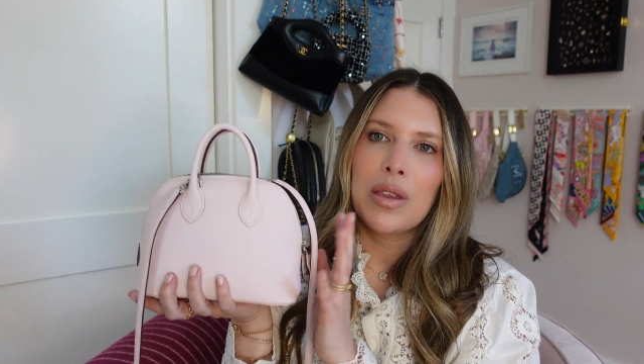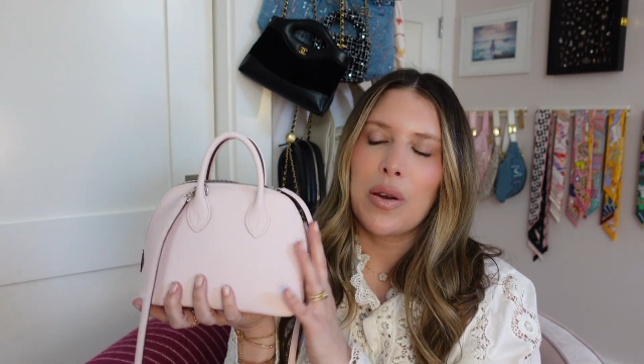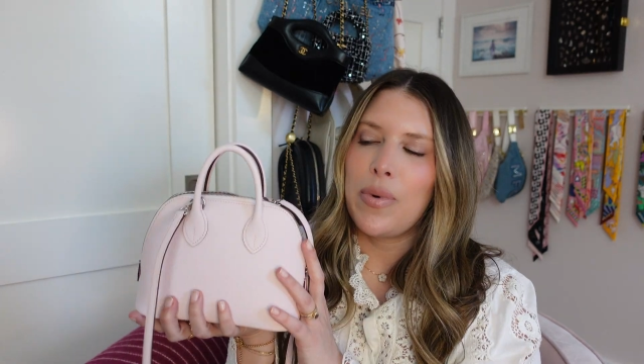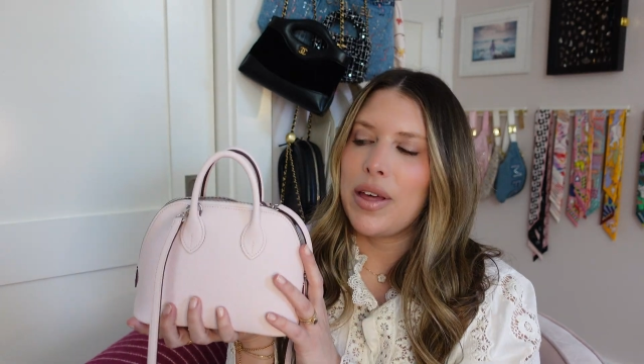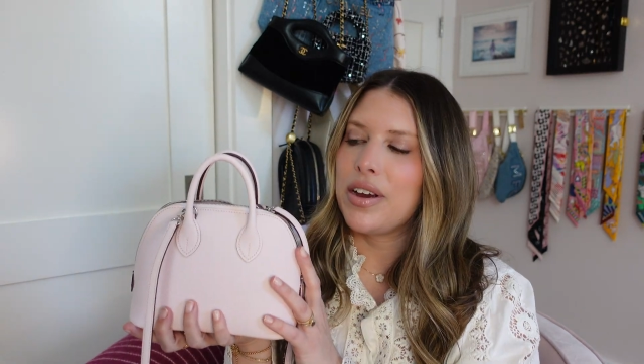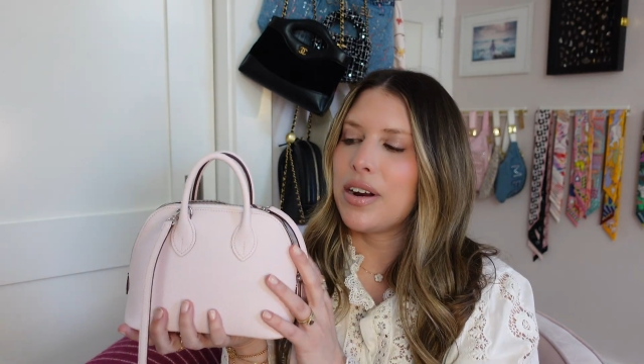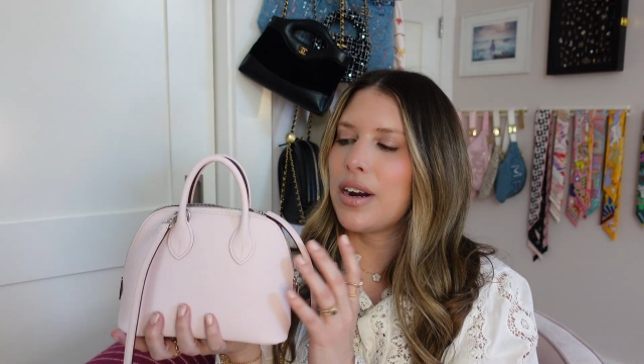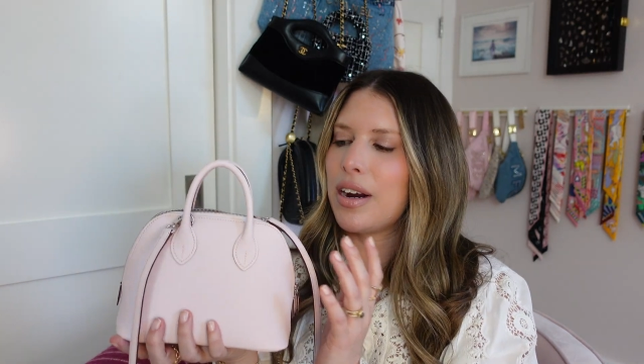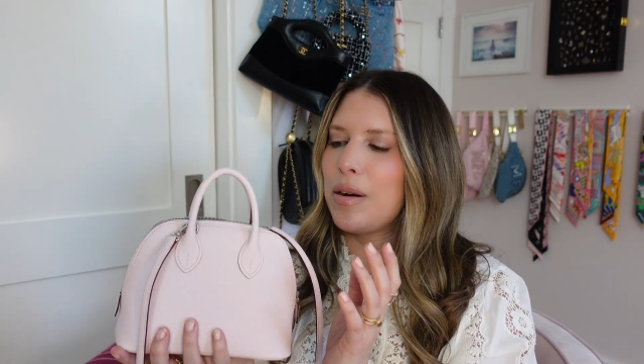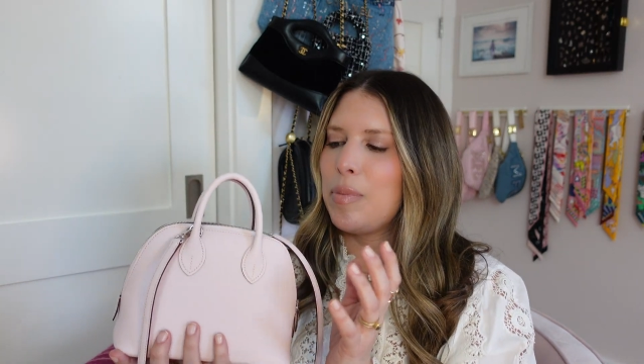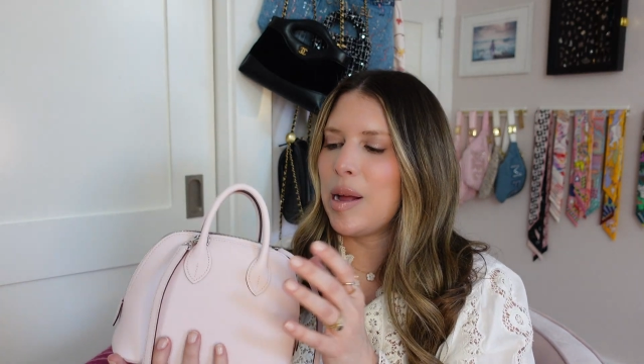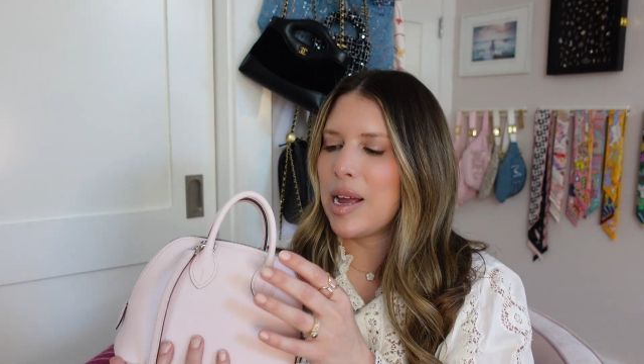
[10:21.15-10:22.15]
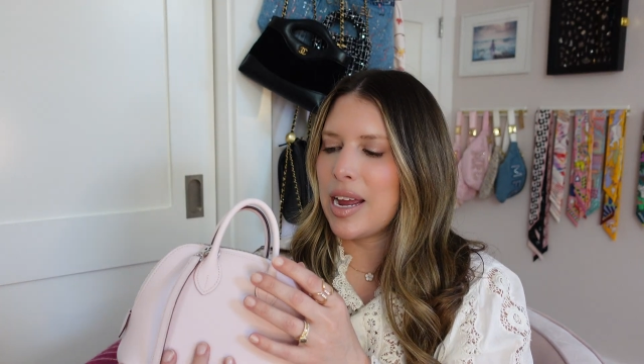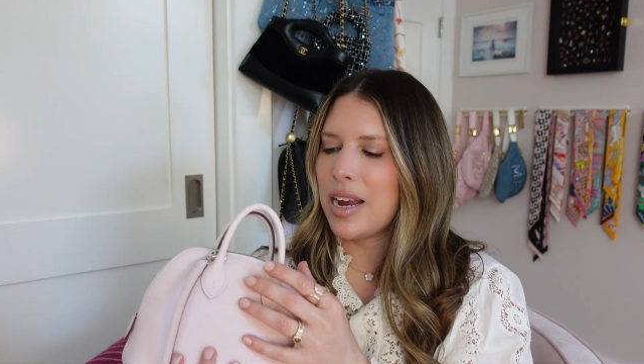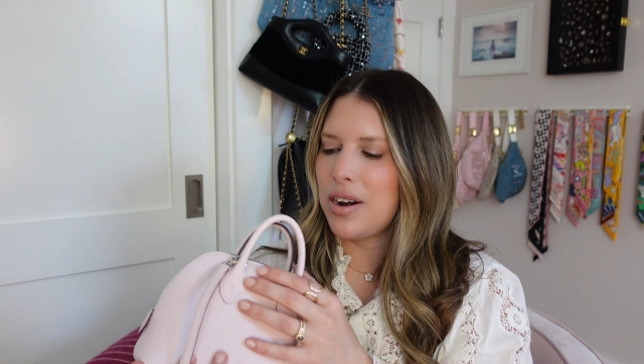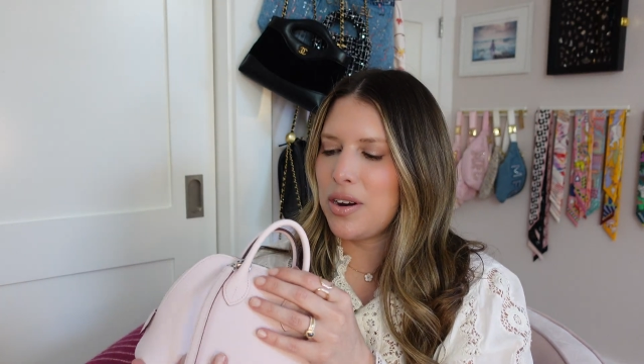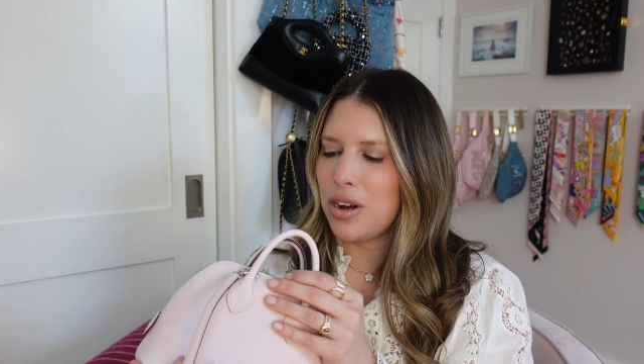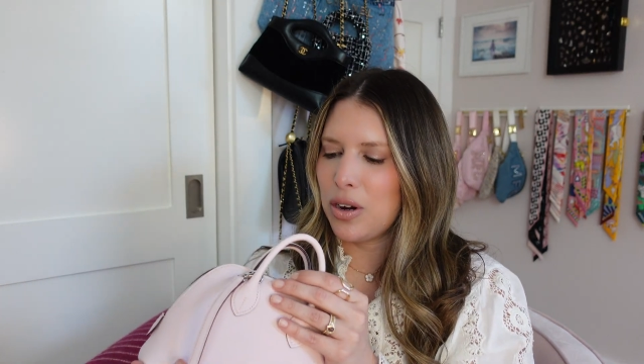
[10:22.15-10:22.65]
whether
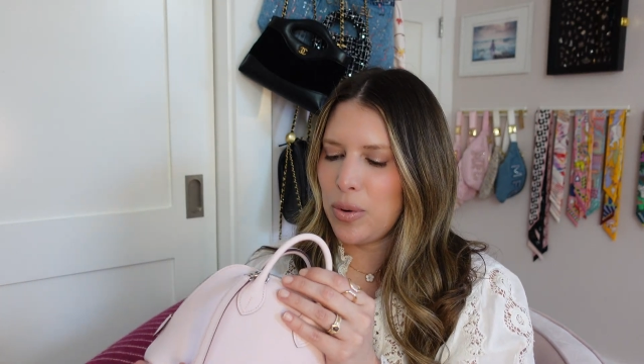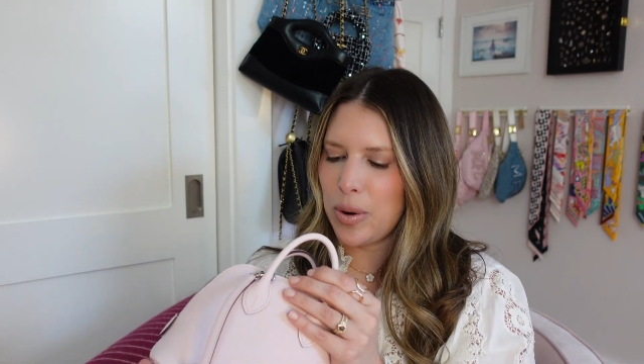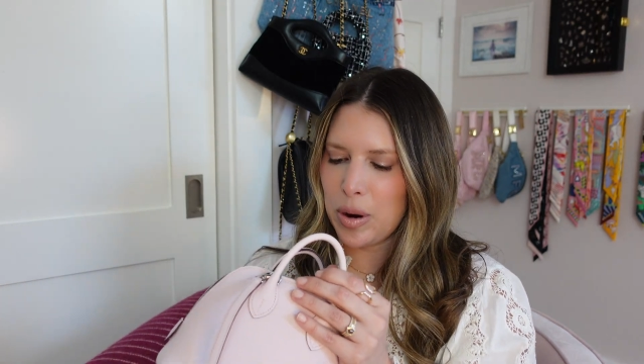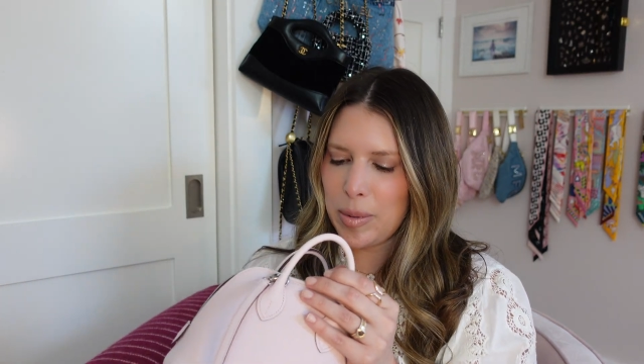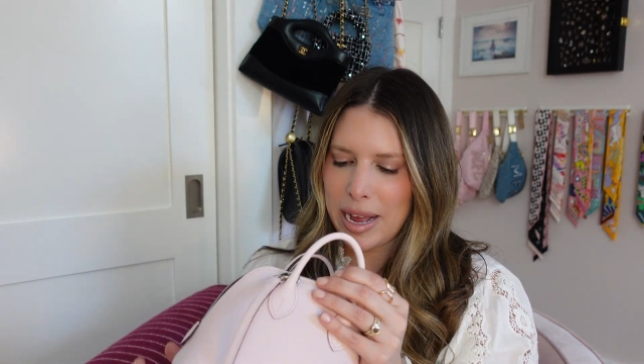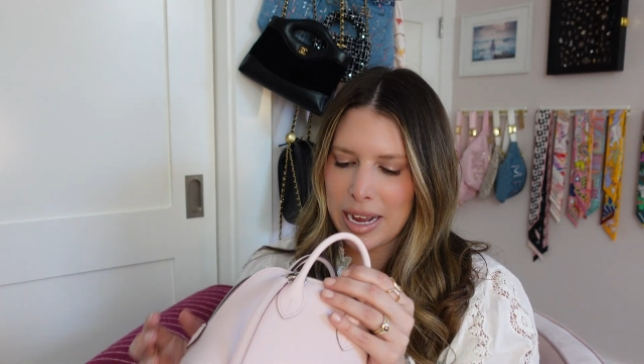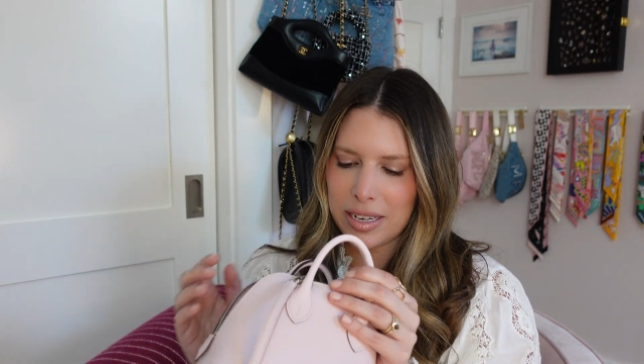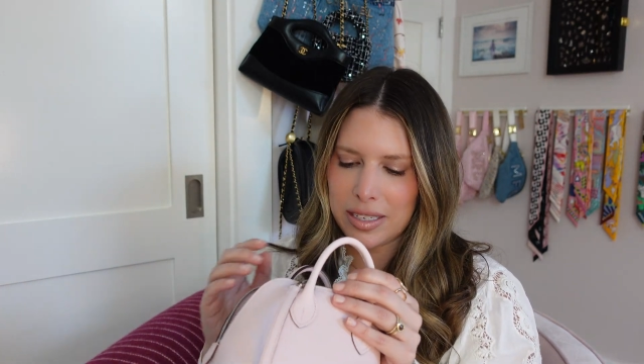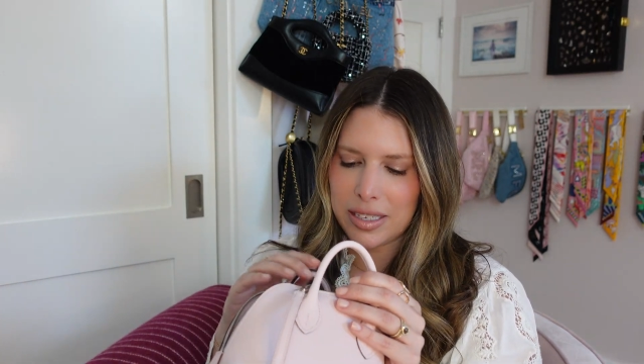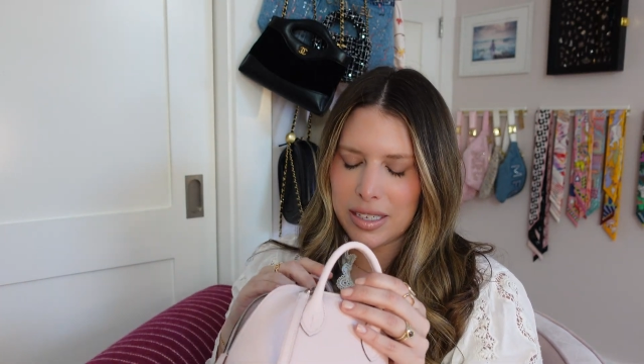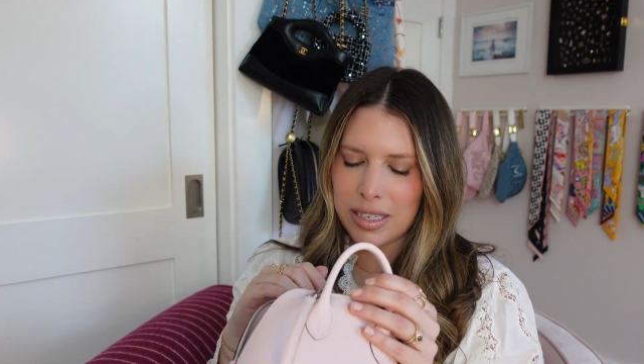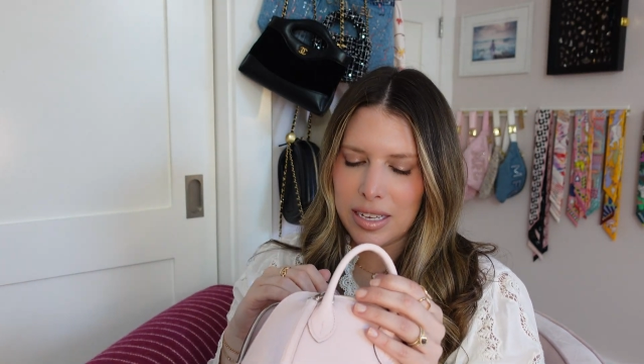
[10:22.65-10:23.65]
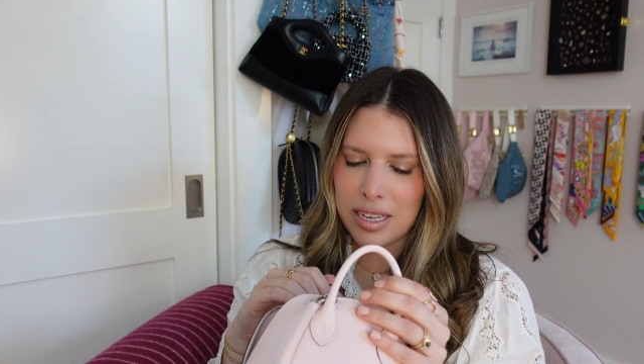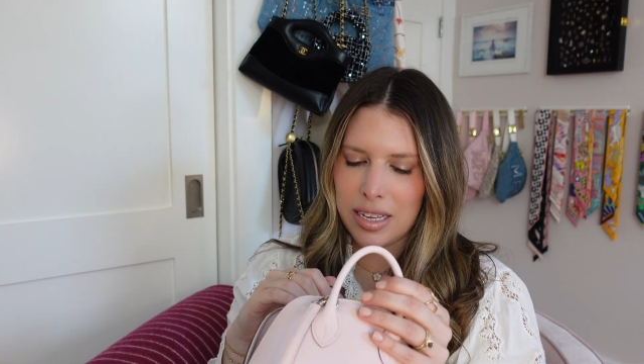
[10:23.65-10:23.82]
buying non-quota bags